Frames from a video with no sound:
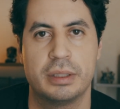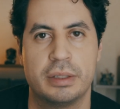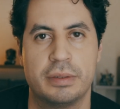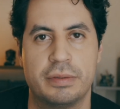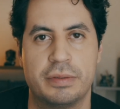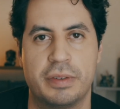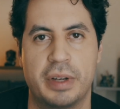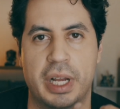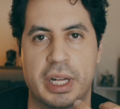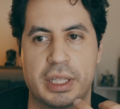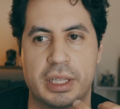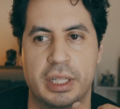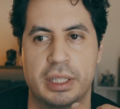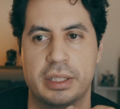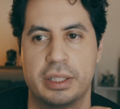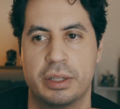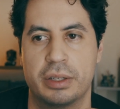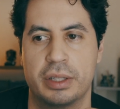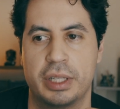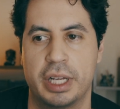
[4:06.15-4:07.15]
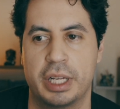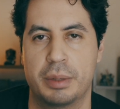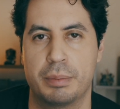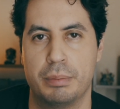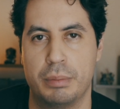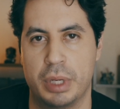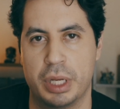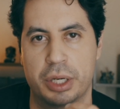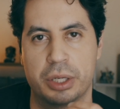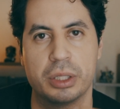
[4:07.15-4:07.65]
The fact that they're like
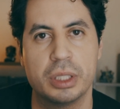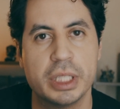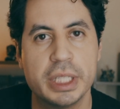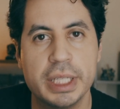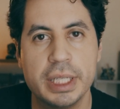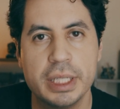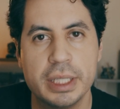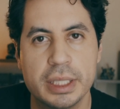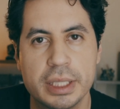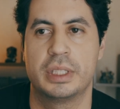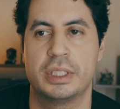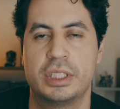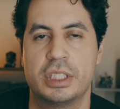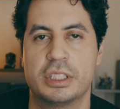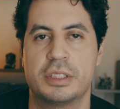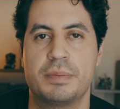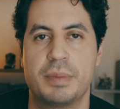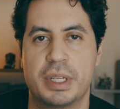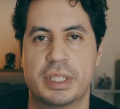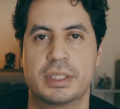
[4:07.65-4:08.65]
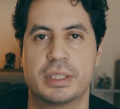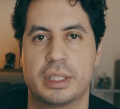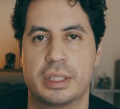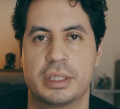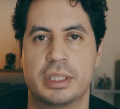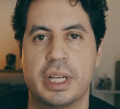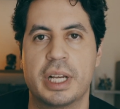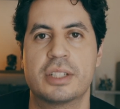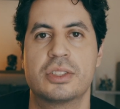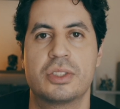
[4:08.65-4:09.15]
metal-y, it just makes the
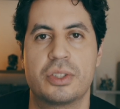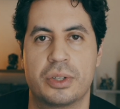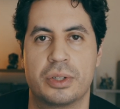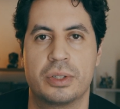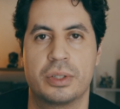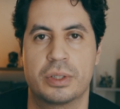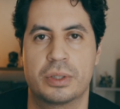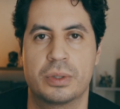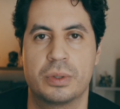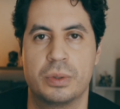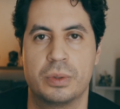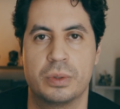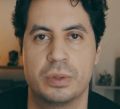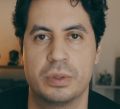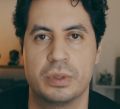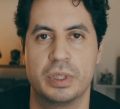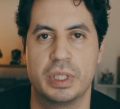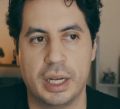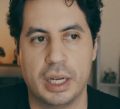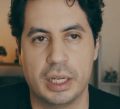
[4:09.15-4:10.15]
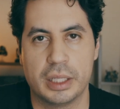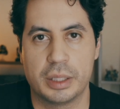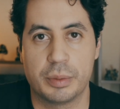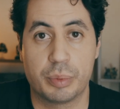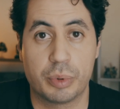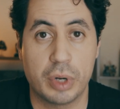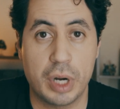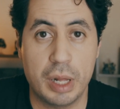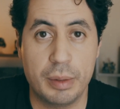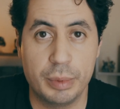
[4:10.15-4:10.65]
texture look cool. The
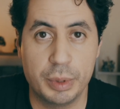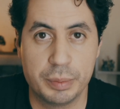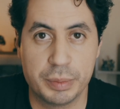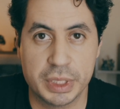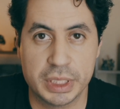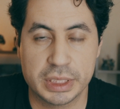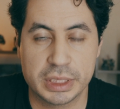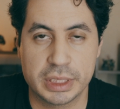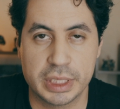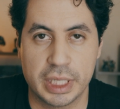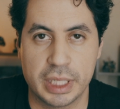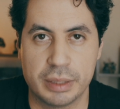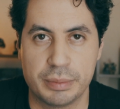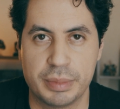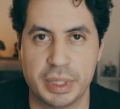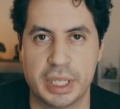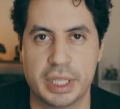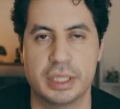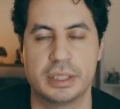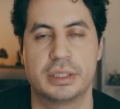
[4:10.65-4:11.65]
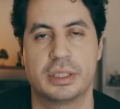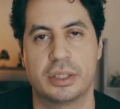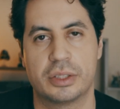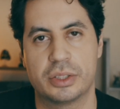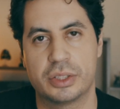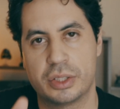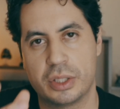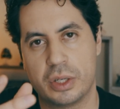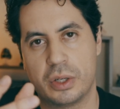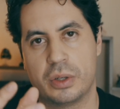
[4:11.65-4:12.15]
problem is that because they're
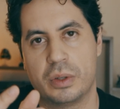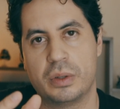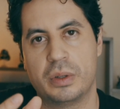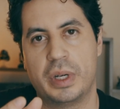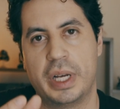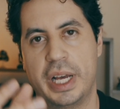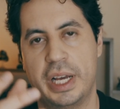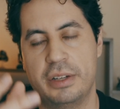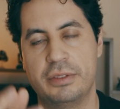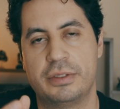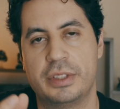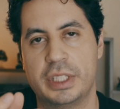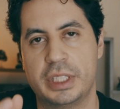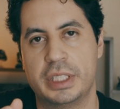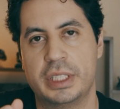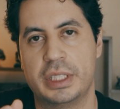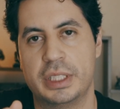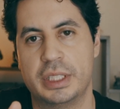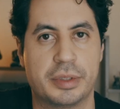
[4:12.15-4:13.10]
so heavy,